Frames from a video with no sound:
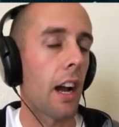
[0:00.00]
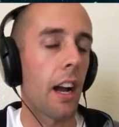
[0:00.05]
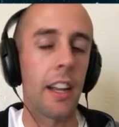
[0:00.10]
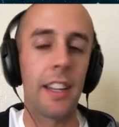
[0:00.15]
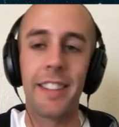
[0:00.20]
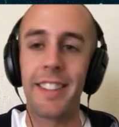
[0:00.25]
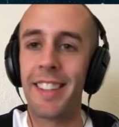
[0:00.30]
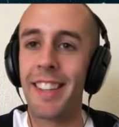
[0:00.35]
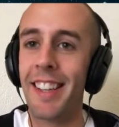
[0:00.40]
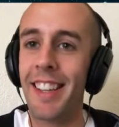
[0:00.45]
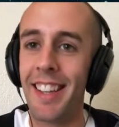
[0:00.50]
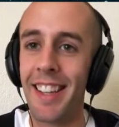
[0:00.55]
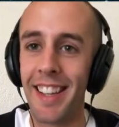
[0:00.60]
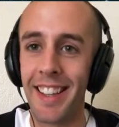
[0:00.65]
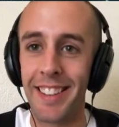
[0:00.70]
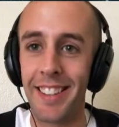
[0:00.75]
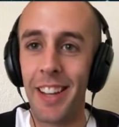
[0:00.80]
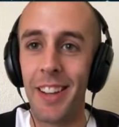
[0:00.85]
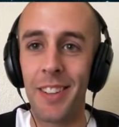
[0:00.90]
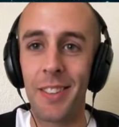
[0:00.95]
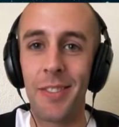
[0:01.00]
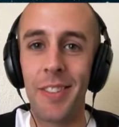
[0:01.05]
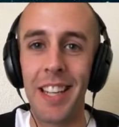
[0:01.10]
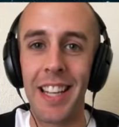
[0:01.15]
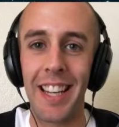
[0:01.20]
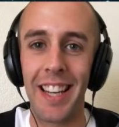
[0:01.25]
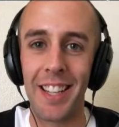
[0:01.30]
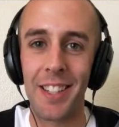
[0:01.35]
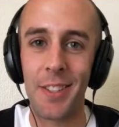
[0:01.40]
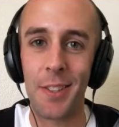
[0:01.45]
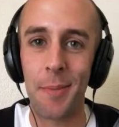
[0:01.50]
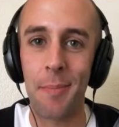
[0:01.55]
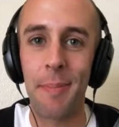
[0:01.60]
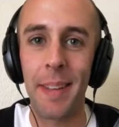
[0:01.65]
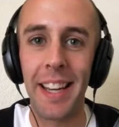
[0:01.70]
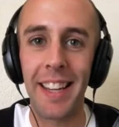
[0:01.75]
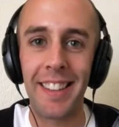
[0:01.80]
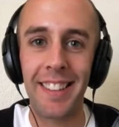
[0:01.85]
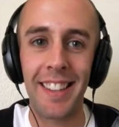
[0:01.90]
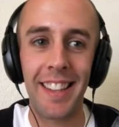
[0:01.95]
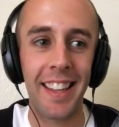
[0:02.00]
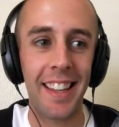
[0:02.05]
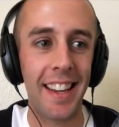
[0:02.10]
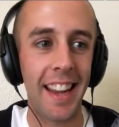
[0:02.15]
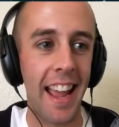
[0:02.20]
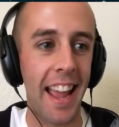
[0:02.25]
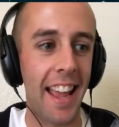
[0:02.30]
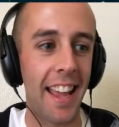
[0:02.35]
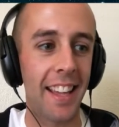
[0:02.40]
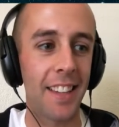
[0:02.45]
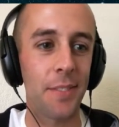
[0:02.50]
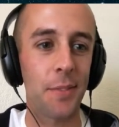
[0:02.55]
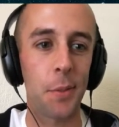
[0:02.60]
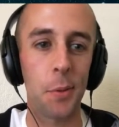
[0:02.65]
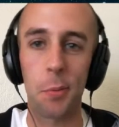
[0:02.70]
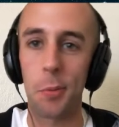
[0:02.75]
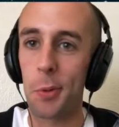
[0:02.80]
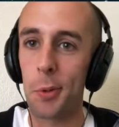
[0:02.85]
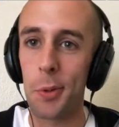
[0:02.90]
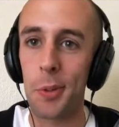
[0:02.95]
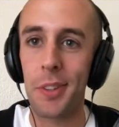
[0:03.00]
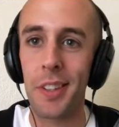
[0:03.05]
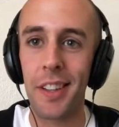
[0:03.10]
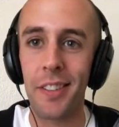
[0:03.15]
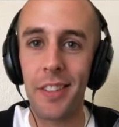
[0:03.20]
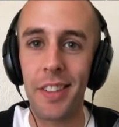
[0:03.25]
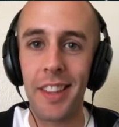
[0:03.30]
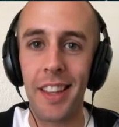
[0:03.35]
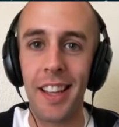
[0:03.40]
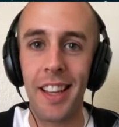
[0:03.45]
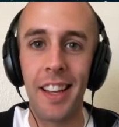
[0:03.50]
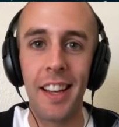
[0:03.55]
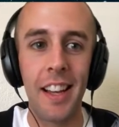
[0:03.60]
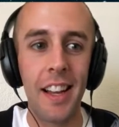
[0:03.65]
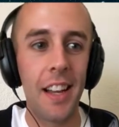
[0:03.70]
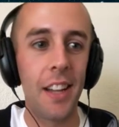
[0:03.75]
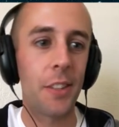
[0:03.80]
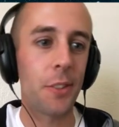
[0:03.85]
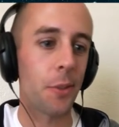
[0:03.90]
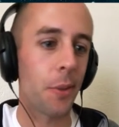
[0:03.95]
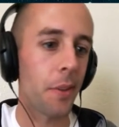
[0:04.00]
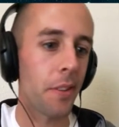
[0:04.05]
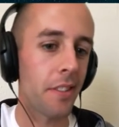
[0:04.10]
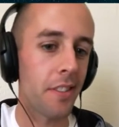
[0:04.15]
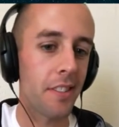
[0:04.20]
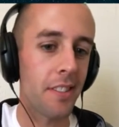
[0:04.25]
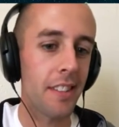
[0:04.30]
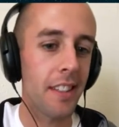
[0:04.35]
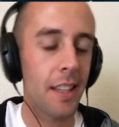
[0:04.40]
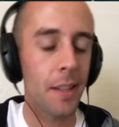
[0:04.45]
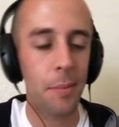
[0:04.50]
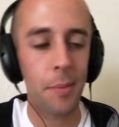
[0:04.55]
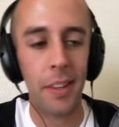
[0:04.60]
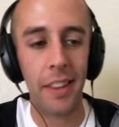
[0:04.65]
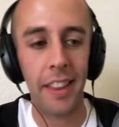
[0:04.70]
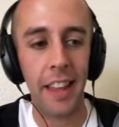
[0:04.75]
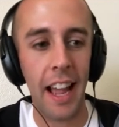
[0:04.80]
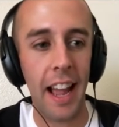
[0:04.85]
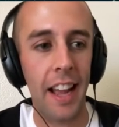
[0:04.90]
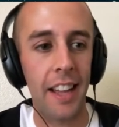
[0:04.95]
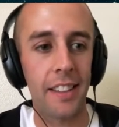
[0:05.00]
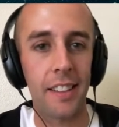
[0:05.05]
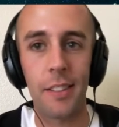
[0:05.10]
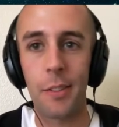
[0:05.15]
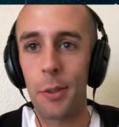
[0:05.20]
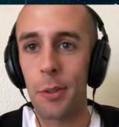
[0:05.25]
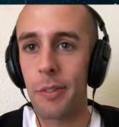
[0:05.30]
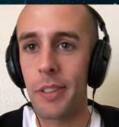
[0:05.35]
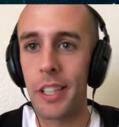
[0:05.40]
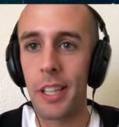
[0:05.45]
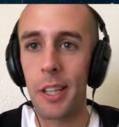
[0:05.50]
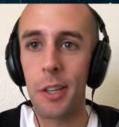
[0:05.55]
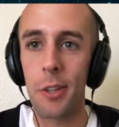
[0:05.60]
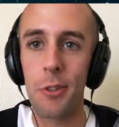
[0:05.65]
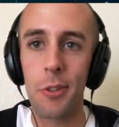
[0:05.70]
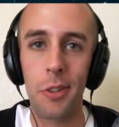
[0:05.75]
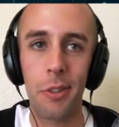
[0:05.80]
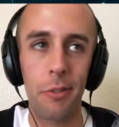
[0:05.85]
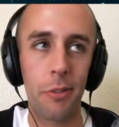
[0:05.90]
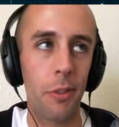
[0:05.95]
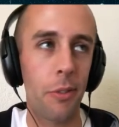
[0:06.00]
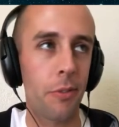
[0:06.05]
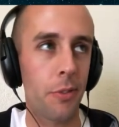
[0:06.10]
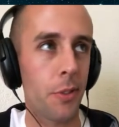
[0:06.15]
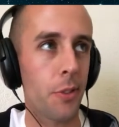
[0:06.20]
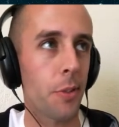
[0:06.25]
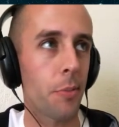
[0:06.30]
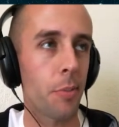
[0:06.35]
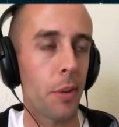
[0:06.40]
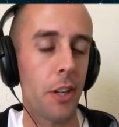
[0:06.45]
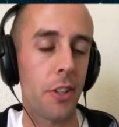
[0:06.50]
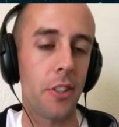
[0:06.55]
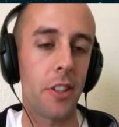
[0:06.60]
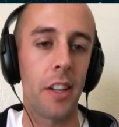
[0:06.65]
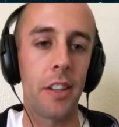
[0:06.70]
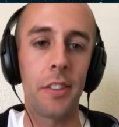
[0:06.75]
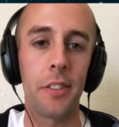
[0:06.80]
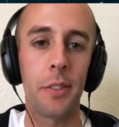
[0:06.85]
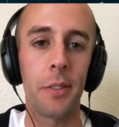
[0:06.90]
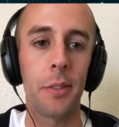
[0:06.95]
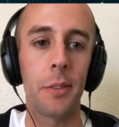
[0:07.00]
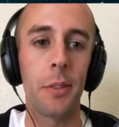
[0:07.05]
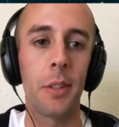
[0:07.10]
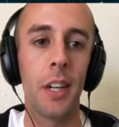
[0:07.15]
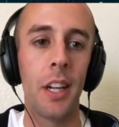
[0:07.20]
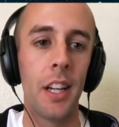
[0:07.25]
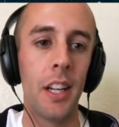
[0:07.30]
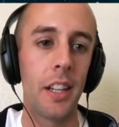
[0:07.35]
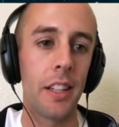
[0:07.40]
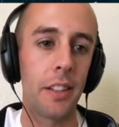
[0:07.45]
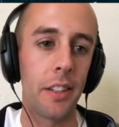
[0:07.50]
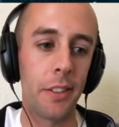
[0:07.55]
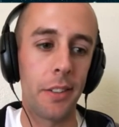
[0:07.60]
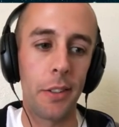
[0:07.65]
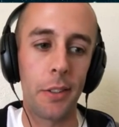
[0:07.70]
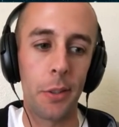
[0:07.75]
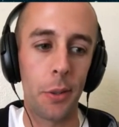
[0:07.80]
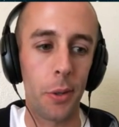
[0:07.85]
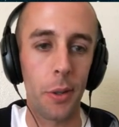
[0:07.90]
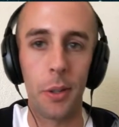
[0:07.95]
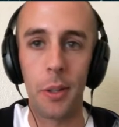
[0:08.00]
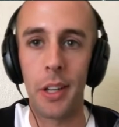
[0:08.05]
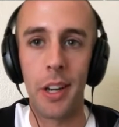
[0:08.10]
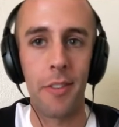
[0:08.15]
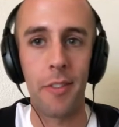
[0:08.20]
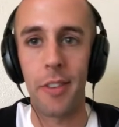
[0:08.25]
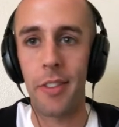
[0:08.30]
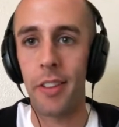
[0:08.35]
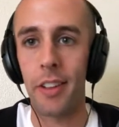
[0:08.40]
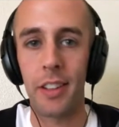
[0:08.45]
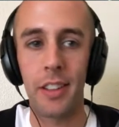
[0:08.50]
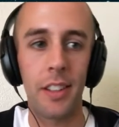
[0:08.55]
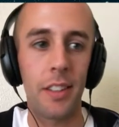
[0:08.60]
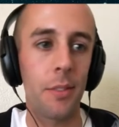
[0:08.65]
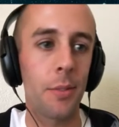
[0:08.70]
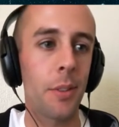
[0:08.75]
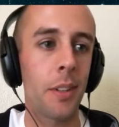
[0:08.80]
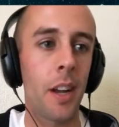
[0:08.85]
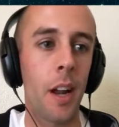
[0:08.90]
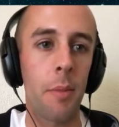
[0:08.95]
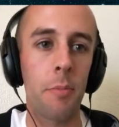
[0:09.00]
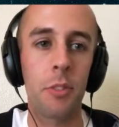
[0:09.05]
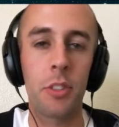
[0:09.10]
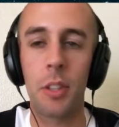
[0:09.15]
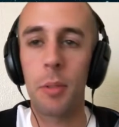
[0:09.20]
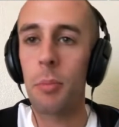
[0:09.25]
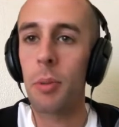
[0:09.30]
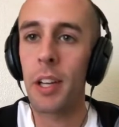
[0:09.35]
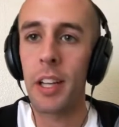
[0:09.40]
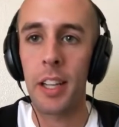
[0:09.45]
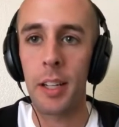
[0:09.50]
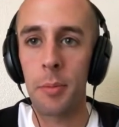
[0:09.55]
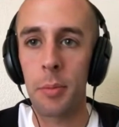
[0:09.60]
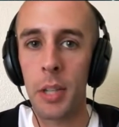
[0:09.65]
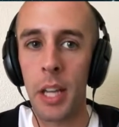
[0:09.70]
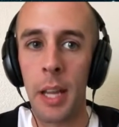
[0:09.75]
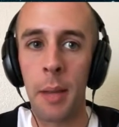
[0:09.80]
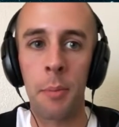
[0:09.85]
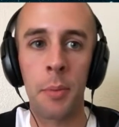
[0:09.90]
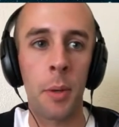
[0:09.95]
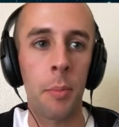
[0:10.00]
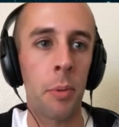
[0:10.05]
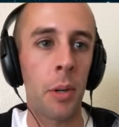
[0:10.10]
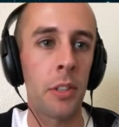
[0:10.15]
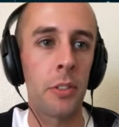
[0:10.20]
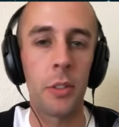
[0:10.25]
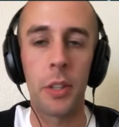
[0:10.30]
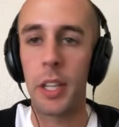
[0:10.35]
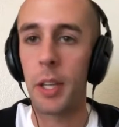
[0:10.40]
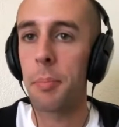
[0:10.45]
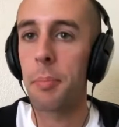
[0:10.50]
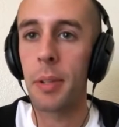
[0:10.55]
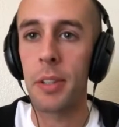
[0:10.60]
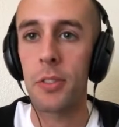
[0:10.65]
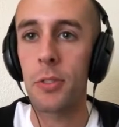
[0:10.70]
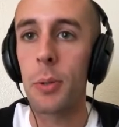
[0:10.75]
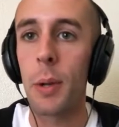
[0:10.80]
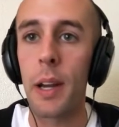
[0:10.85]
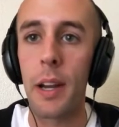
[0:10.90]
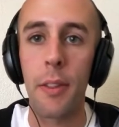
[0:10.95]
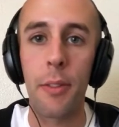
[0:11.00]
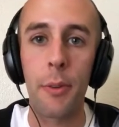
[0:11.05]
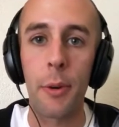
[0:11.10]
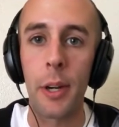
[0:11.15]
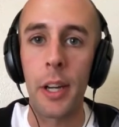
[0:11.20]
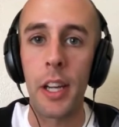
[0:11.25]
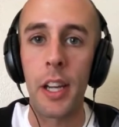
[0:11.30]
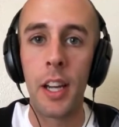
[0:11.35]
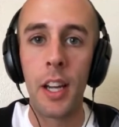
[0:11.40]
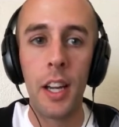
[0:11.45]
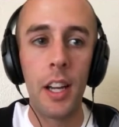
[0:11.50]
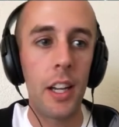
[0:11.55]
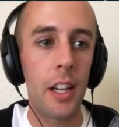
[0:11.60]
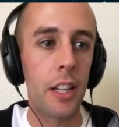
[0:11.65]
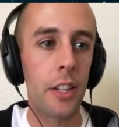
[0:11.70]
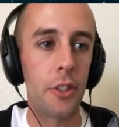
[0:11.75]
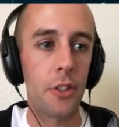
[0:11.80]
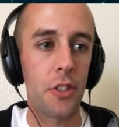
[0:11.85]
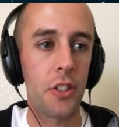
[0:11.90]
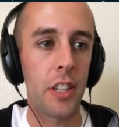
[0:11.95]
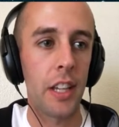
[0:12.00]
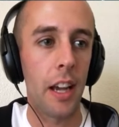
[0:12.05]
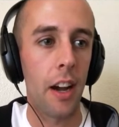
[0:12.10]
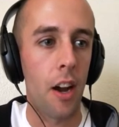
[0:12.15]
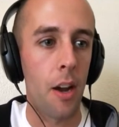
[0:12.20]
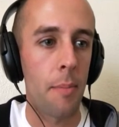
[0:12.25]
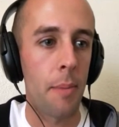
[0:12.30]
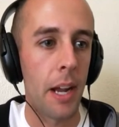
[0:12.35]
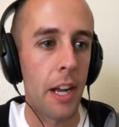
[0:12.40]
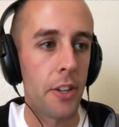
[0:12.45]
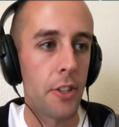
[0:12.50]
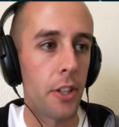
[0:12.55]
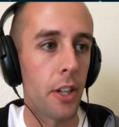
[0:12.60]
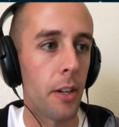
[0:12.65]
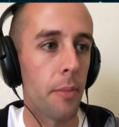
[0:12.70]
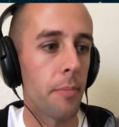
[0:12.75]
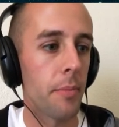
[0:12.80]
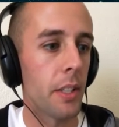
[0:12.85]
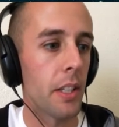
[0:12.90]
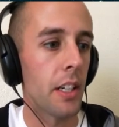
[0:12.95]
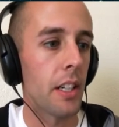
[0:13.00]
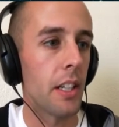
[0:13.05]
It took me an extra minute to get a hang of the rules and everything, so I skipped that to do a video. Usually for a first impression I do the tutorial and everything. This one I'm just gonna play a couple games. I'll probably do like a best 2 out of 3 and just see how I match up.